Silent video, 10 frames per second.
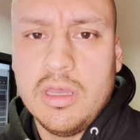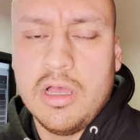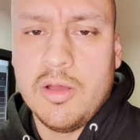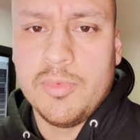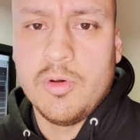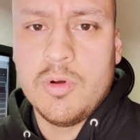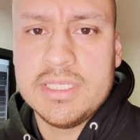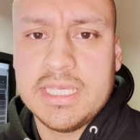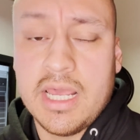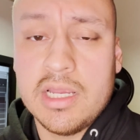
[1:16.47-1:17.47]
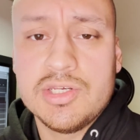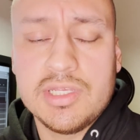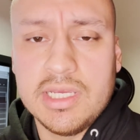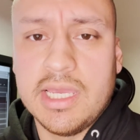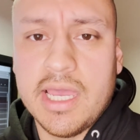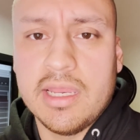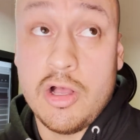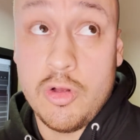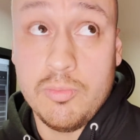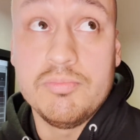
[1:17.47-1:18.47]
The ones that I usually get,
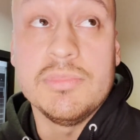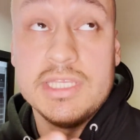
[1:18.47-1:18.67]
I'll